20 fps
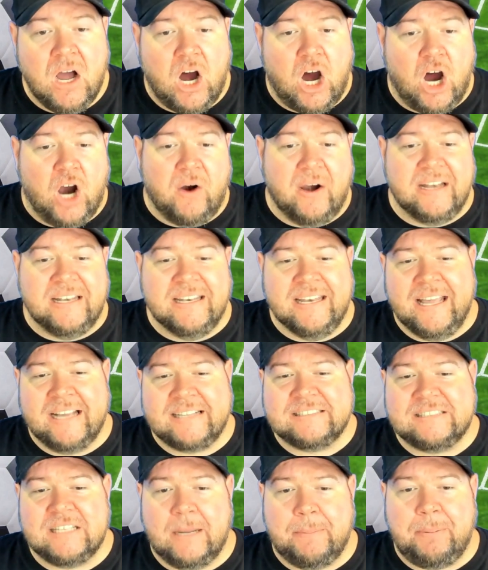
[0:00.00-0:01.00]
All right,
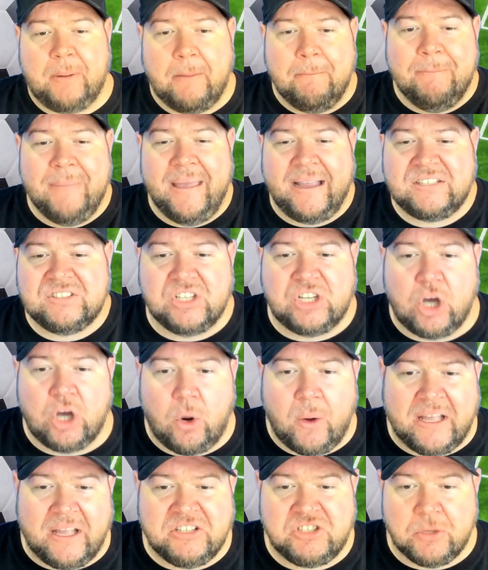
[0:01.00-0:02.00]
next up,
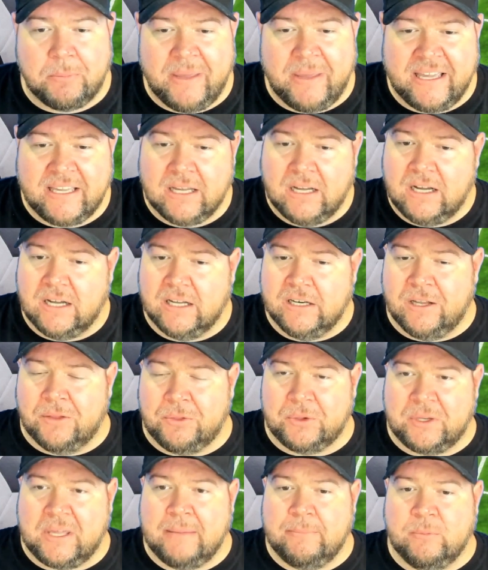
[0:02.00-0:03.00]
Mexico and Jamaica,
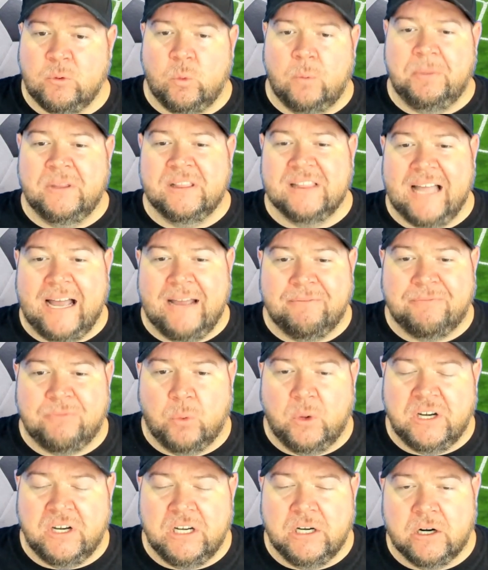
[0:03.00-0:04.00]
another game that we'll be live
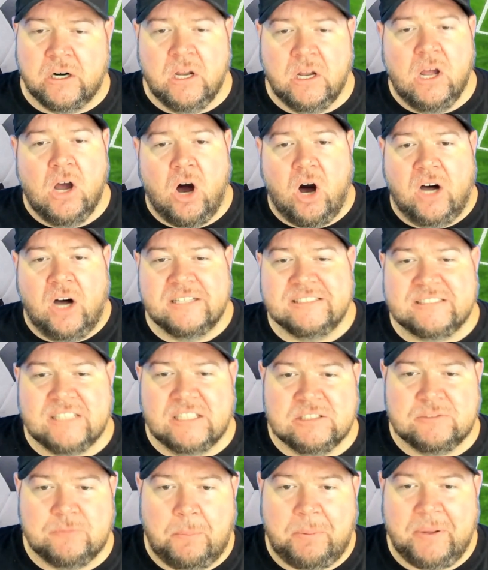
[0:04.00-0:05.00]
for here on
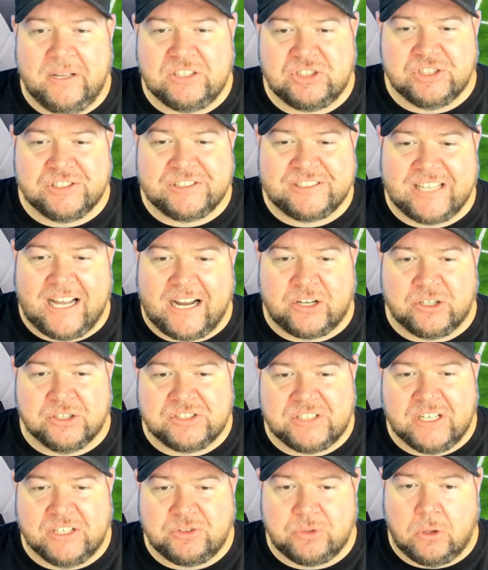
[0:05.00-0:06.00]
Sons of a Pitch Soccer
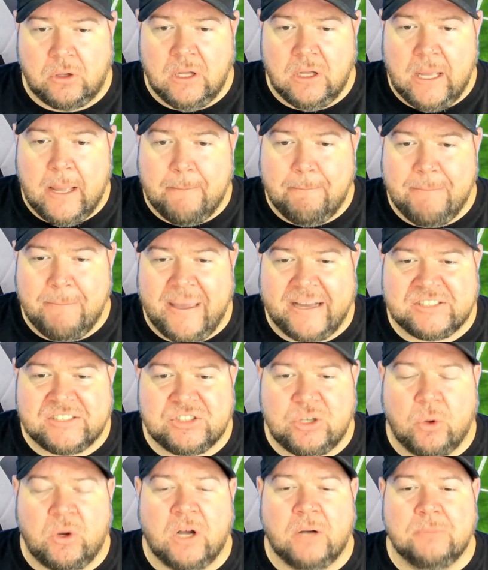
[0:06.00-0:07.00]
Central.
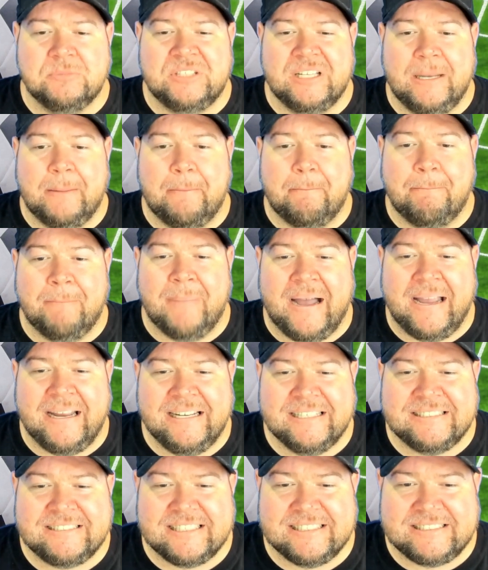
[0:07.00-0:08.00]
Mexico comes in at
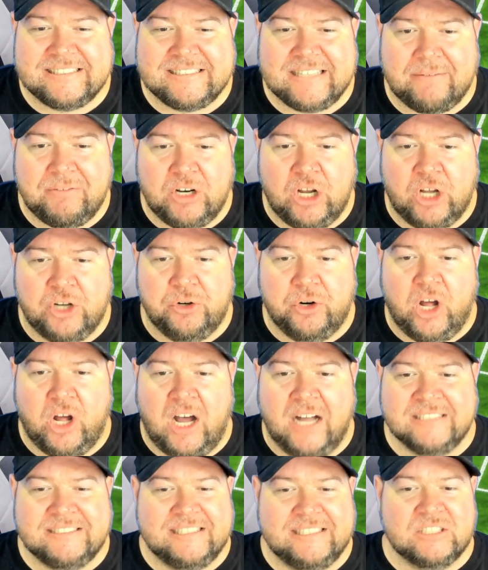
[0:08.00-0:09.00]
minus 700
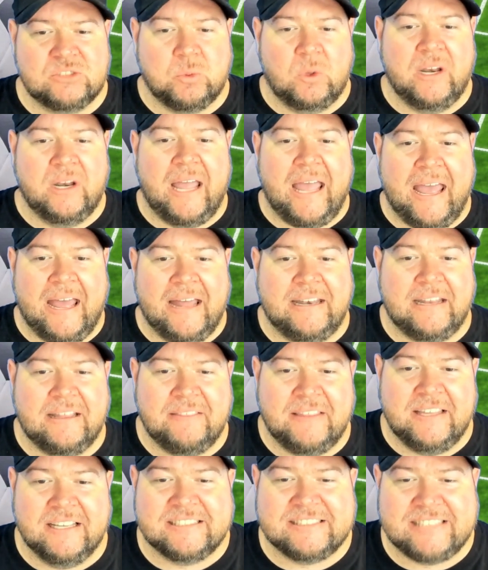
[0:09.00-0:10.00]
odds. This one at
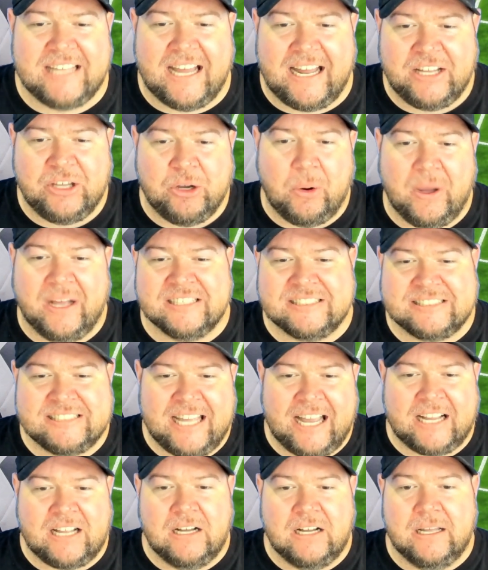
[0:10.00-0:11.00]
the Estadio
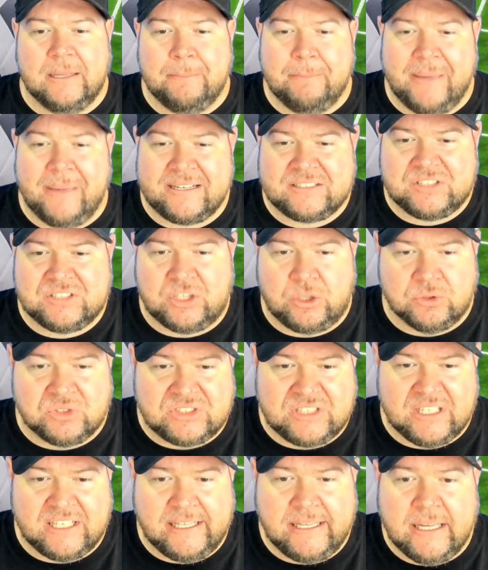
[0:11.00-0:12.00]
Azteca in Mexico
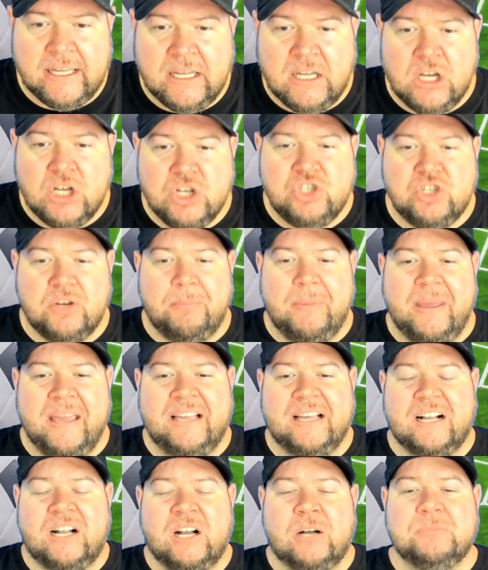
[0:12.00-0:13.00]
City.
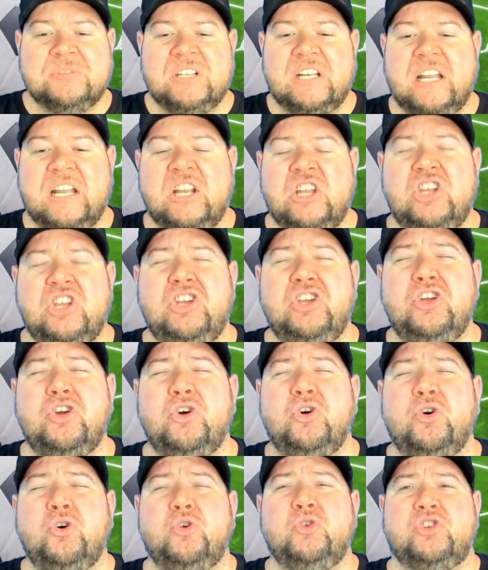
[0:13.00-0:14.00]
Jamaica comes in at
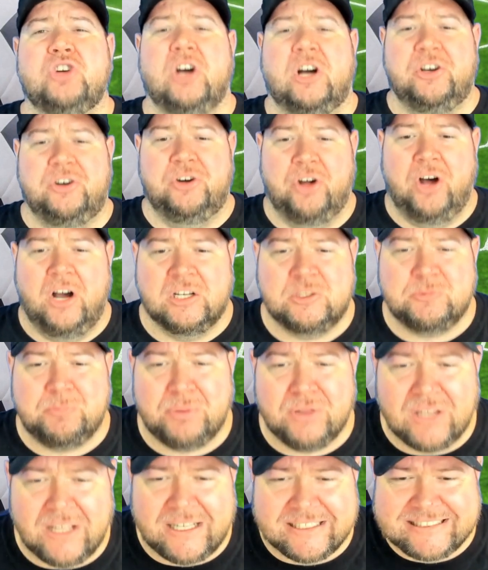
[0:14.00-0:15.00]
huge underdogs,
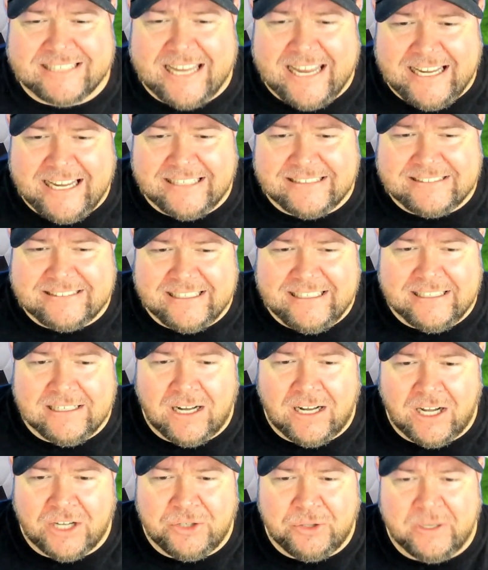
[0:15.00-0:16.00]
plus
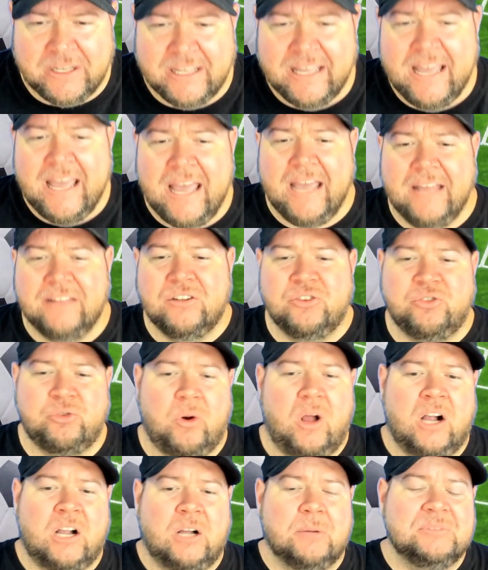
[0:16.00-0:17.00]
1800, and the
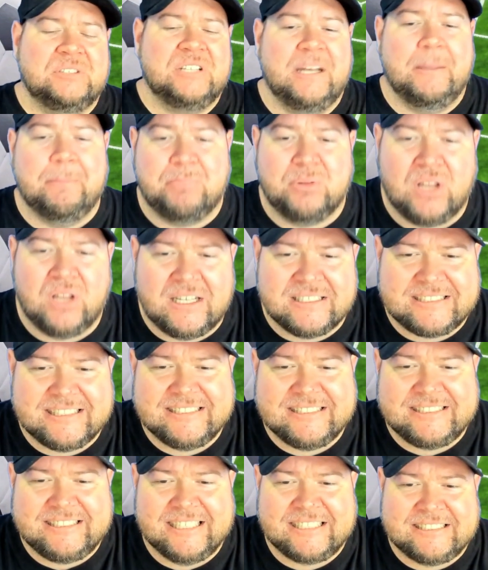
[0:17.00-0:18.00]
draw comes in at plus
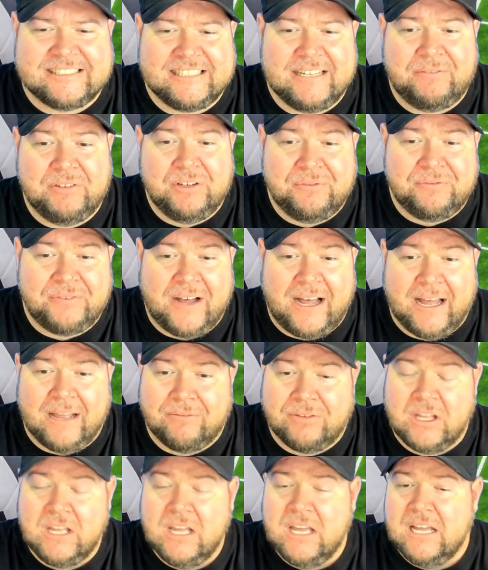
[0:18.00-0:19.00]

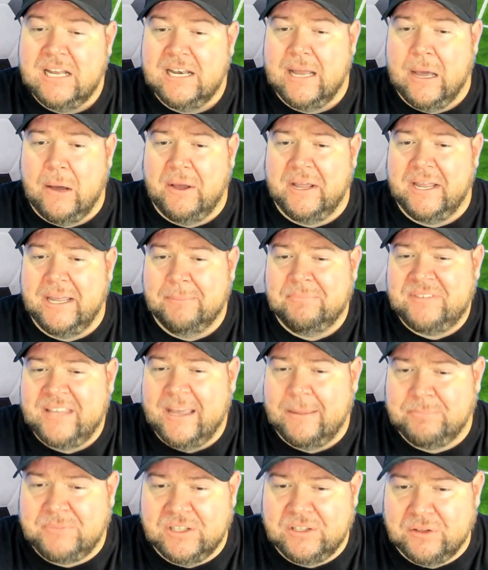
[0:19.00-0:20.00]
675. Now, I am
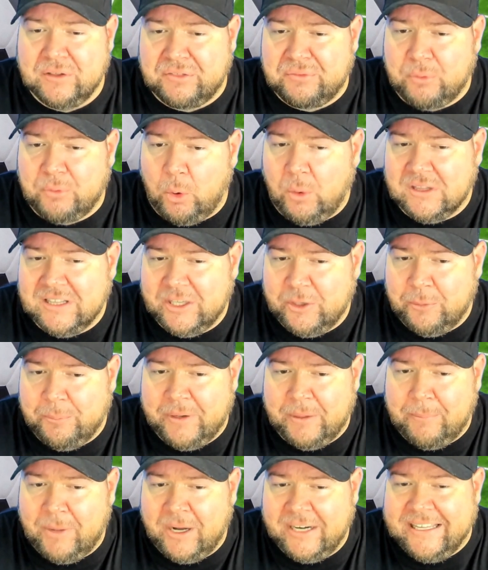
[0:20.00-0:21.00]
tempted to throw a little
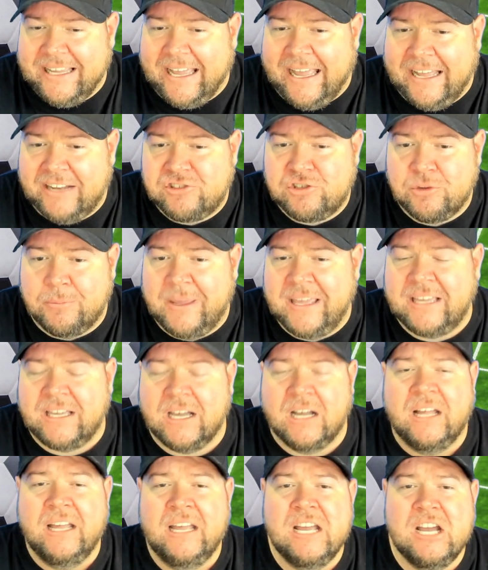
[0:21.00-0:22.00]
bit of money at
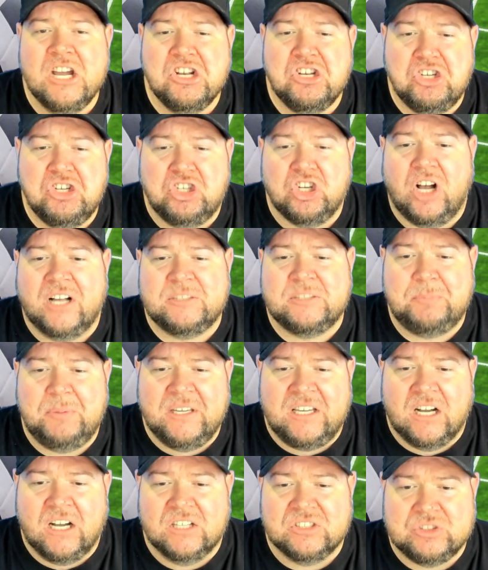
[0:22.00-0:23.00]
Jamaica just
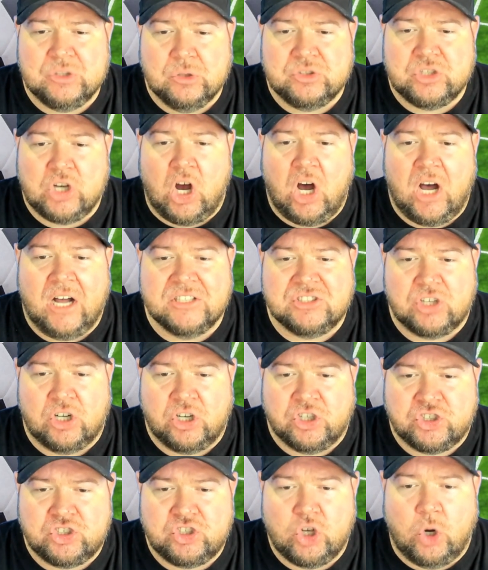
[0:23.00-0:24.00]
because those odds
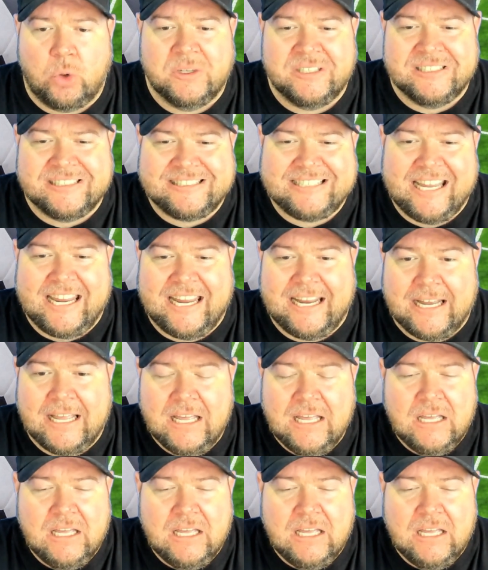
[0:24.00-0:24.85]
are so insane